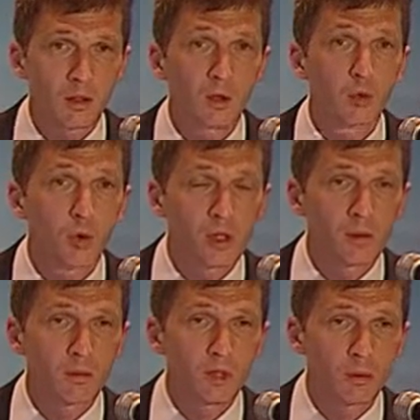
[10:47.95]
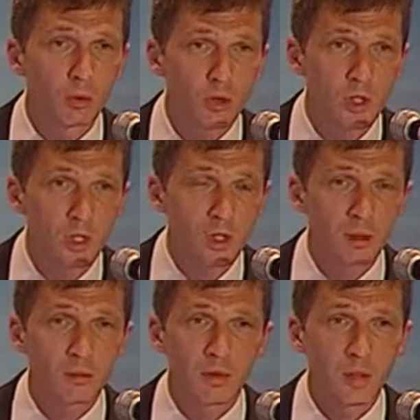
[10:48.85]
We think it
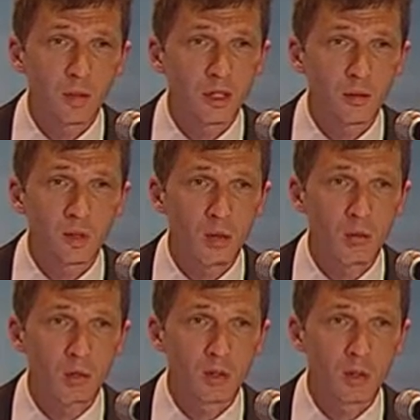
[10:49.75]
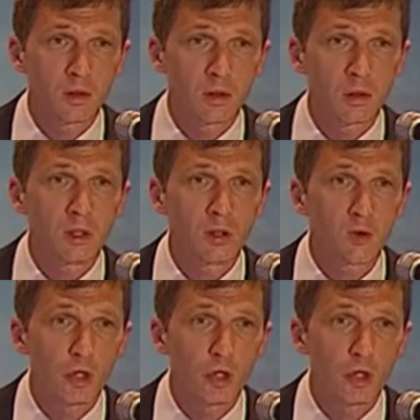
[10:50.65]
is a big mistake